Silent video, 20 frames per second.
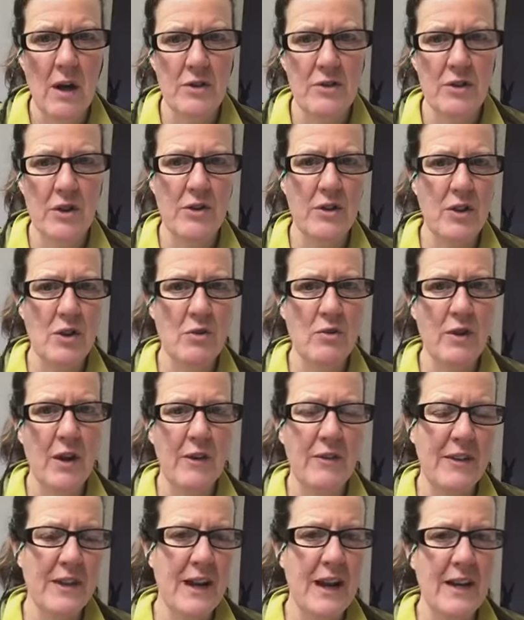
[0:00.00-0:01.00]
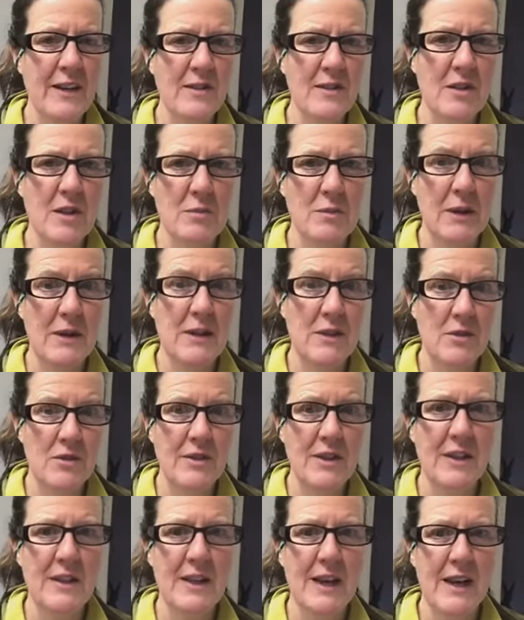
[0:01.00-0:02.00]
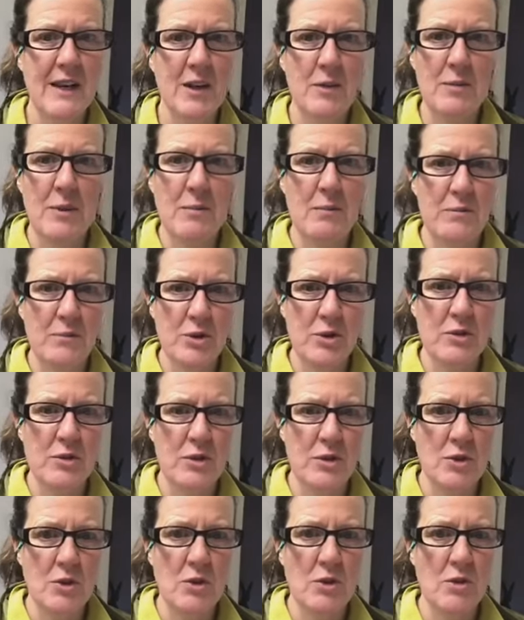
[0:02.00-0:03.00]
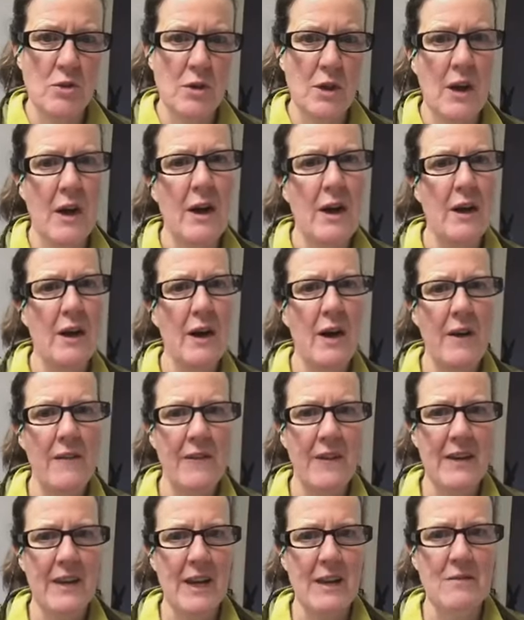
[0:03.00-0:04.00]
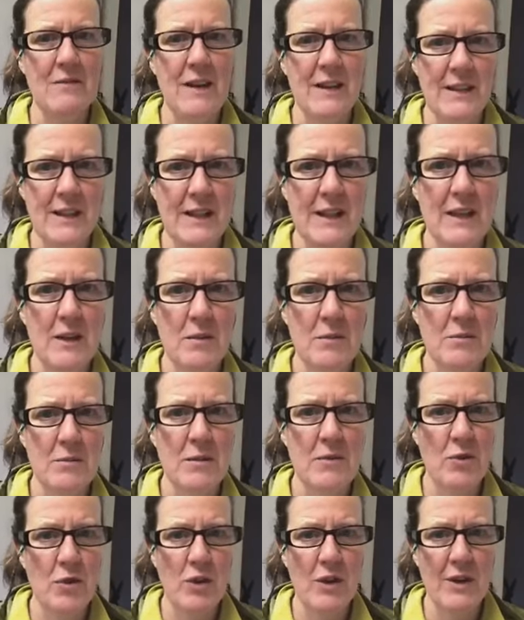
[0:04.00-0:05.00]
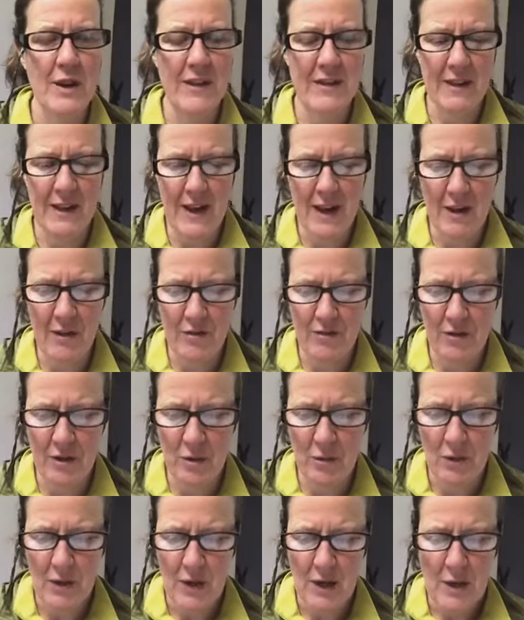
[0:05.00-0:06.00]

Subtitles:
so that you know if the cat is coming and you see the cat coming, shut the door and then get ready before you let the cat through.